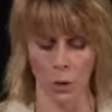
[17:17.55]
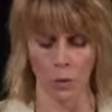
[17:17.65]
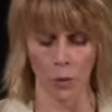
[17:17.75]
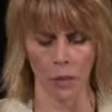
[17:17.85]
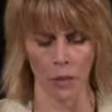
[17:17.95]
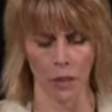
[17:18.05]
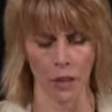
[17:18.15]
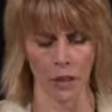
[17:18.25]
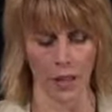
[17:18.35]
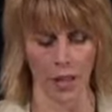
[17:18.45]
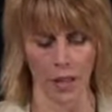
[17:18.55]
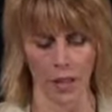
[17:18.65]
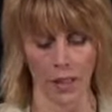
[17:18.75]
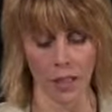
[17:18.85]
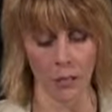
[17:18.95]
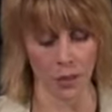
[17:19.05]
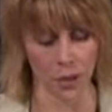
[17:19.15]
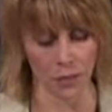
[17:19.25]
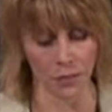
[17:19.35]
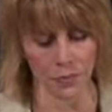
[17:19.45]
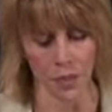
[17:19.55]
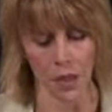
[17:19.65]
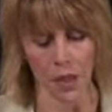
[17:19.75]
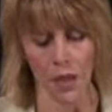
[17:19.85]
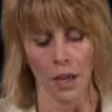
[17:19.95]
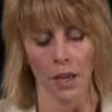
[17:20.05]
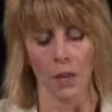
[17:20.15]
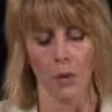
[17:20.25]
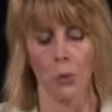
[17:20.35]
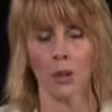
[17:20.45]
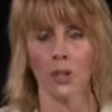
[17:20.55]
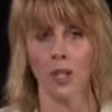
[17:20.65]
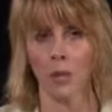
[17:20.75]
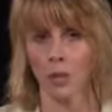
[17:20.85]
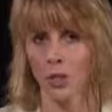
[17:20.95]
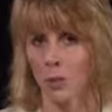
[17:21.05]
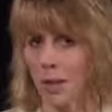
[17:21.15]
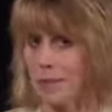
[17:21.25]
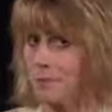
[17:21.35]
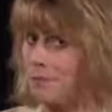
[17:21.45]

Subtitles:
but normally we call it a commission. What should the commission be?